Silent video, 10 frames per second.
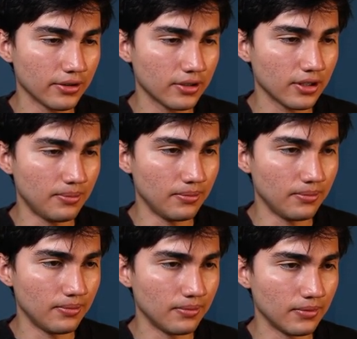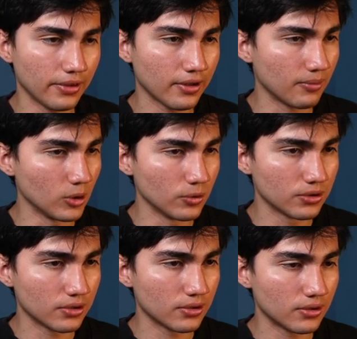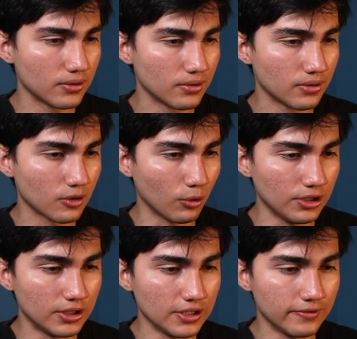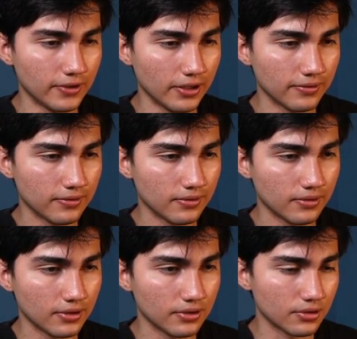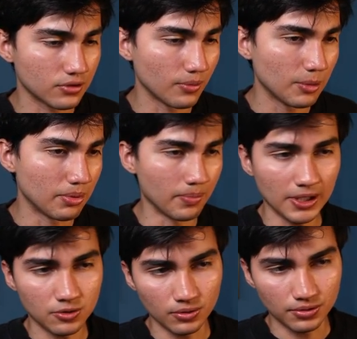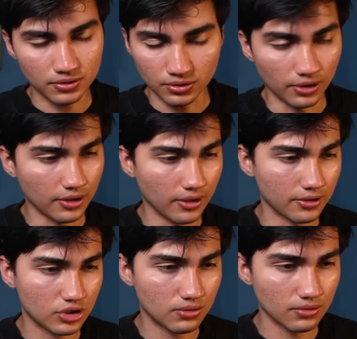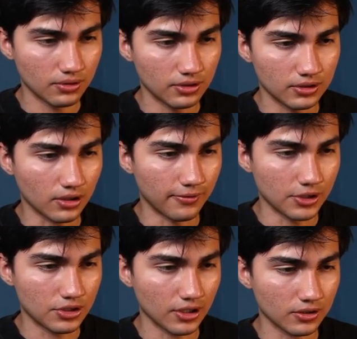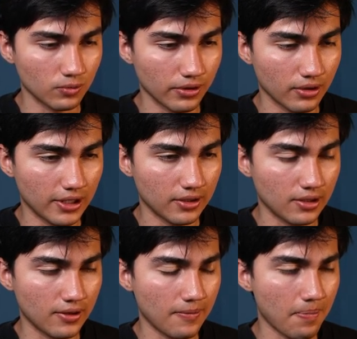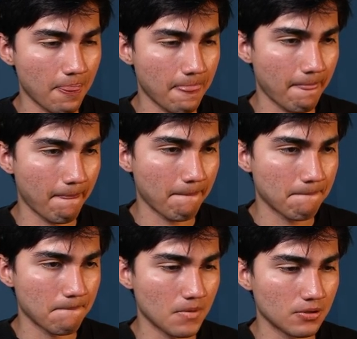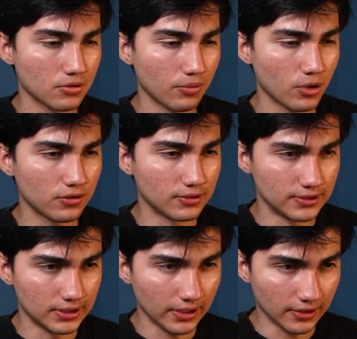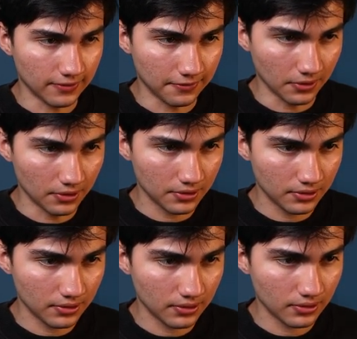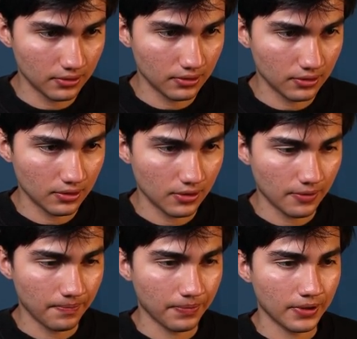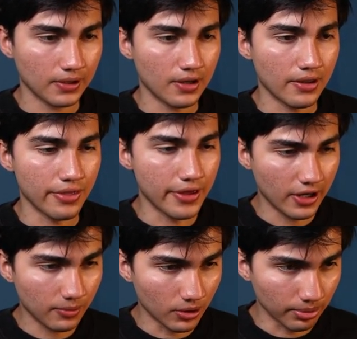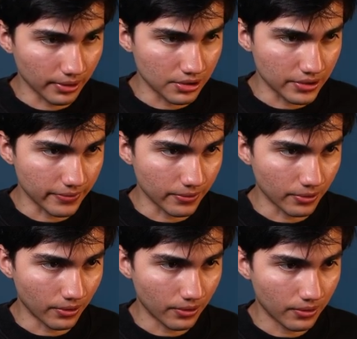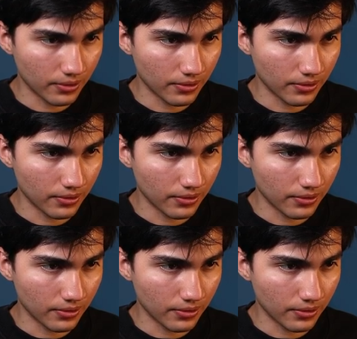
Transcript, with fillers: think I'm, I think I'm losing there. Queen d5. There's so many perpetuals. Sorry, uh, discovery checks with the knight. So I'm going to take first. And then I'm going to play g4.